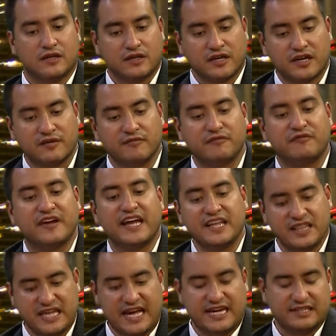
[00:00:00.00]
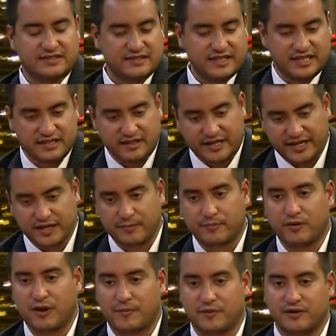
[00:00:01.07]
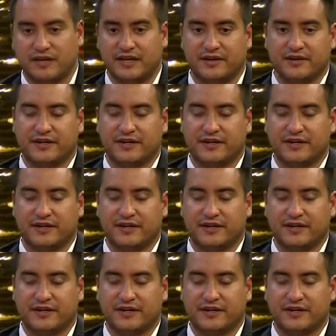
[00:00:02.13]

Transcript: Convey that in a, in a proper letter.